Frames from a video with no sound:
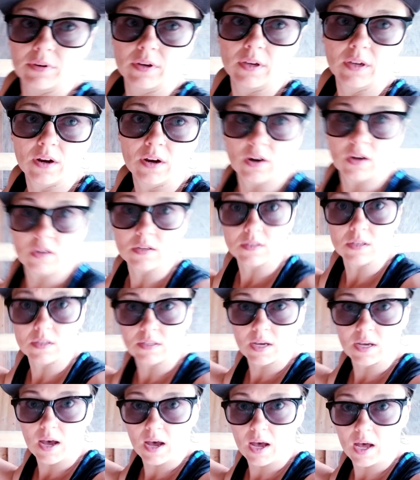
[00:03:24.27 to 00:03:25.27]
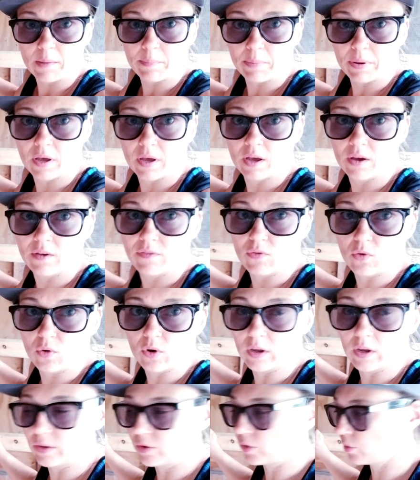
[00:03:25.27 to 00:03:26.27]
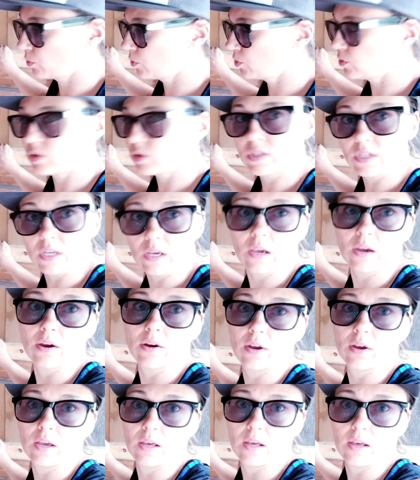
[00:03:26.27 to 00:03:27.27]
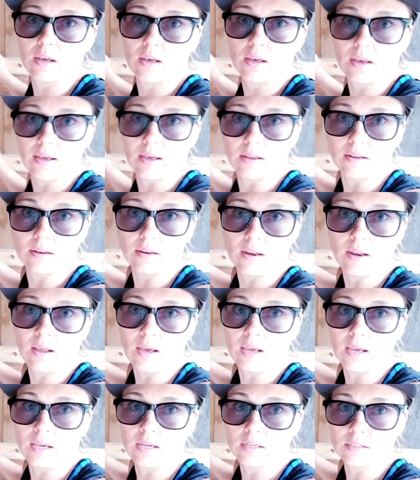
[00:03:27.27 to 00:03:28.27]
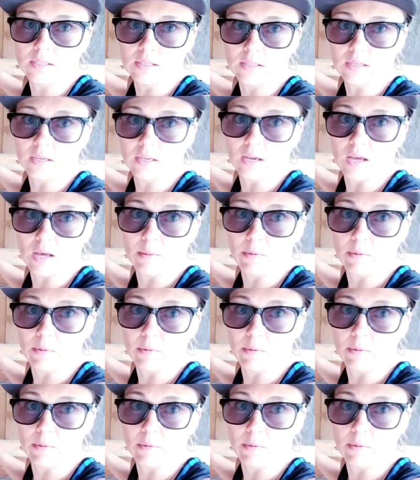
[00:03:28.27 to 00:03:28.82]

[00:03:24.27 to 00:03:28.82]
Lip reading: across the top for a little roosting area at night that they can come up